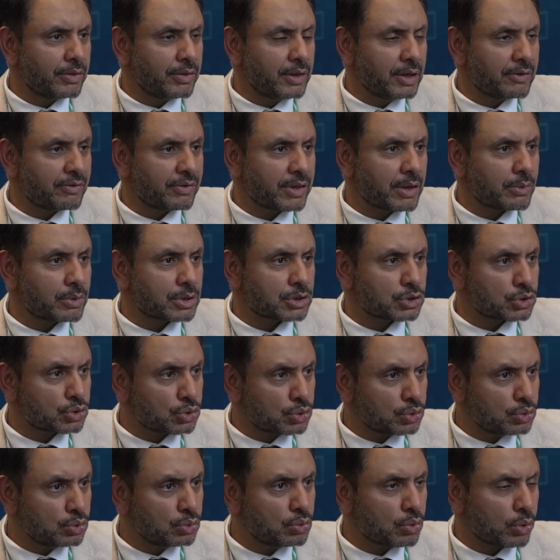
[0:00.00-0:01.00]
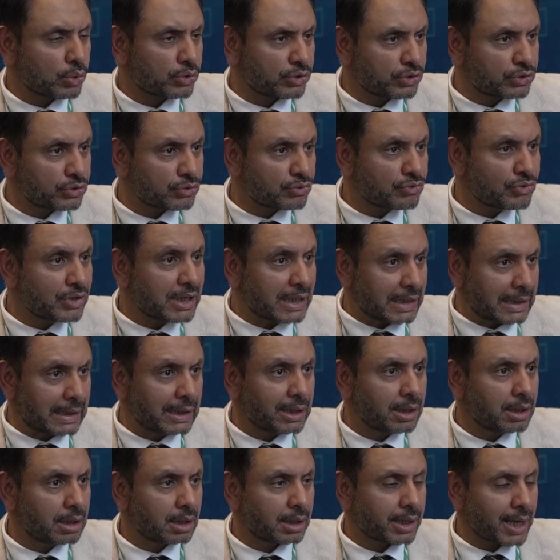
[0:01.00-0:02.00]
if there was two or three